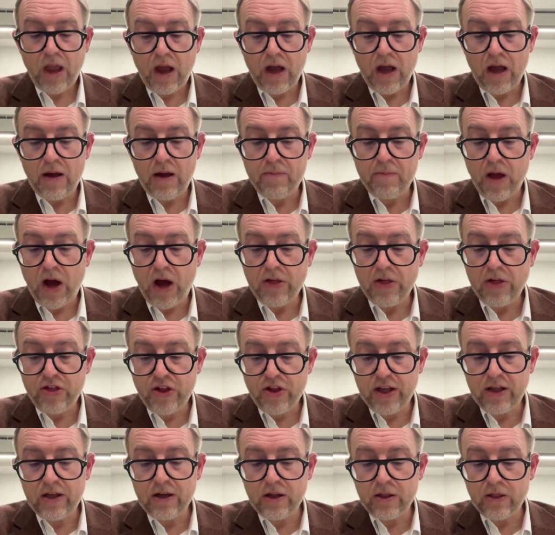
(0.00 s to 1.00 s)
I
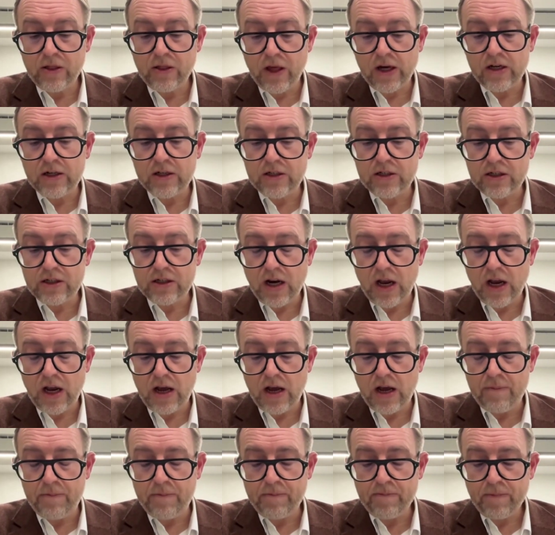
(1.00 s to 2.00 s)
think that
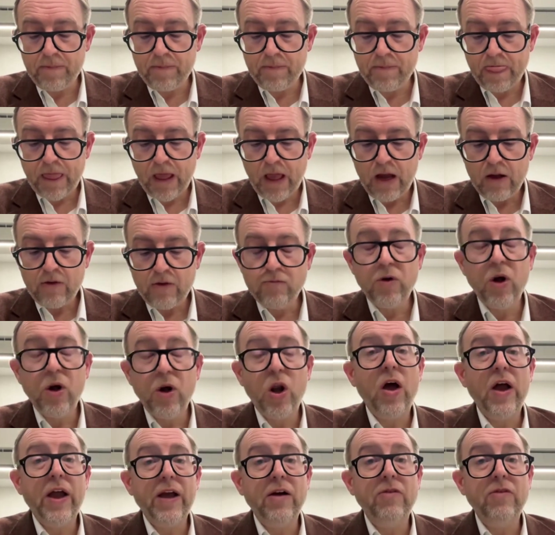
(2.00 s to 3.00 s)

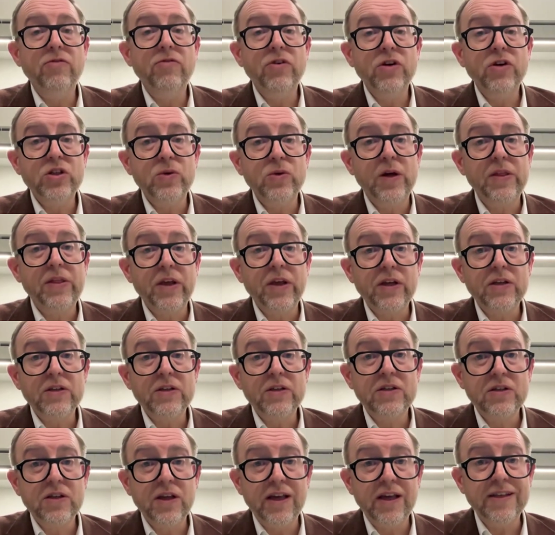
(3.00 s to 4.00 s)
relying on virtue
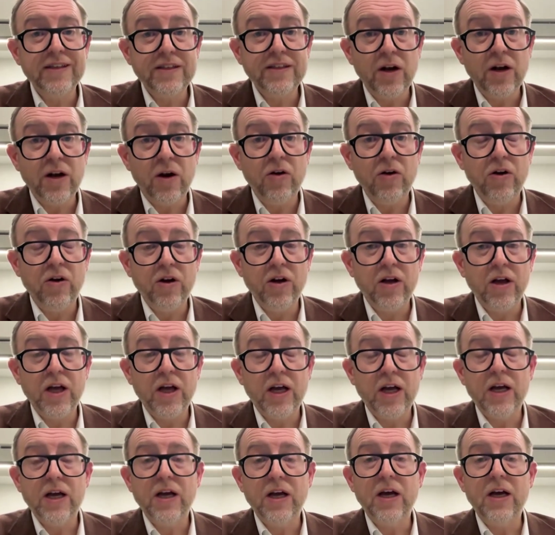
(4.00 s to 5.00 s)
ethics is no
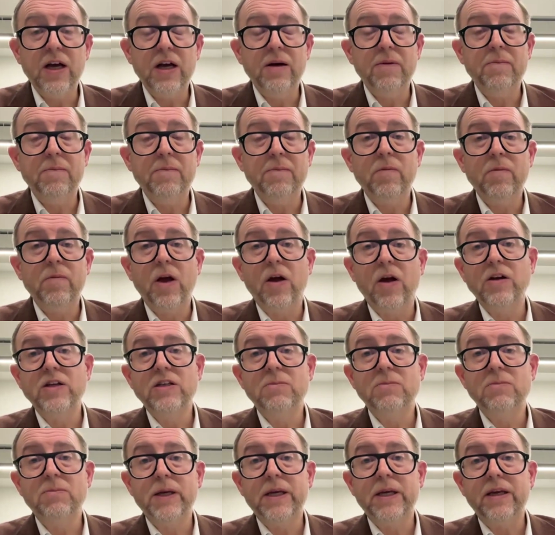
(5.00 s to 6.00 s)
longer going
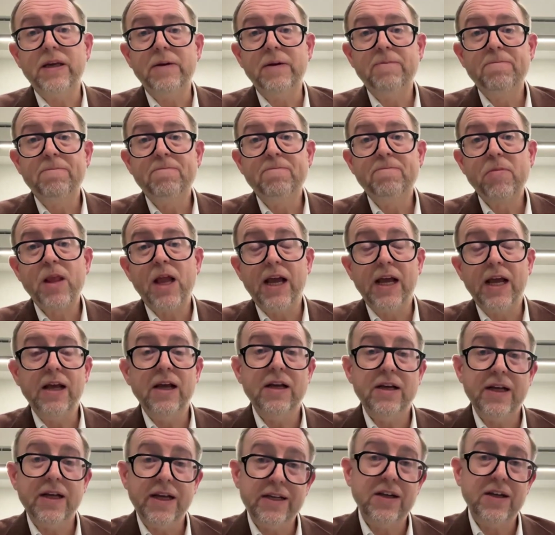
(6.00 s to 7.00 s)
to be
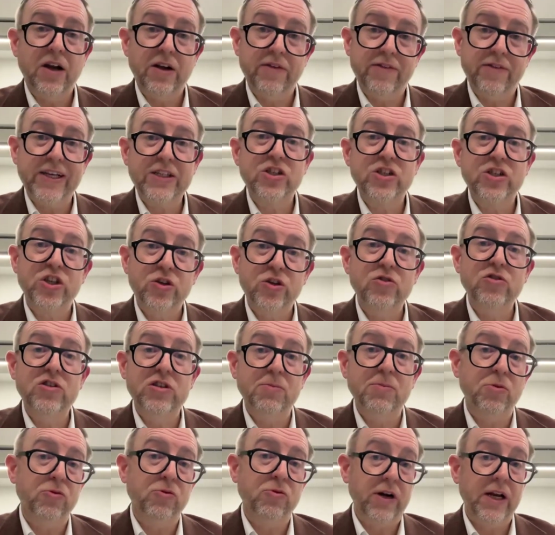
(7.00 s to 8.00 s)
kind of
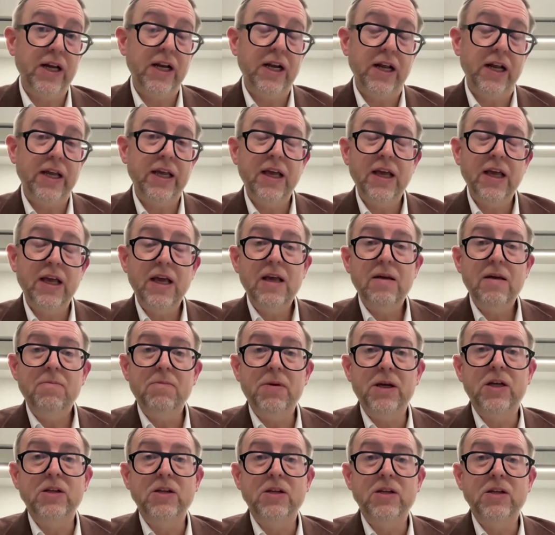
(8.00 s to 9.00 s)
excusable, really,
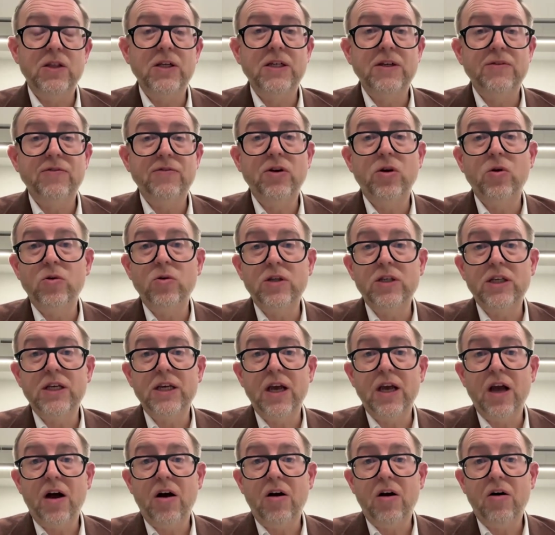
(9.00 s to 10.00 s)
because of the
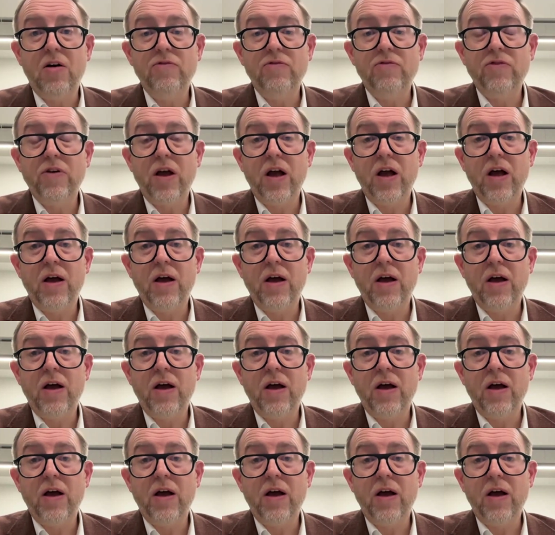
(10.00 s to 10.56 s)
difficulty of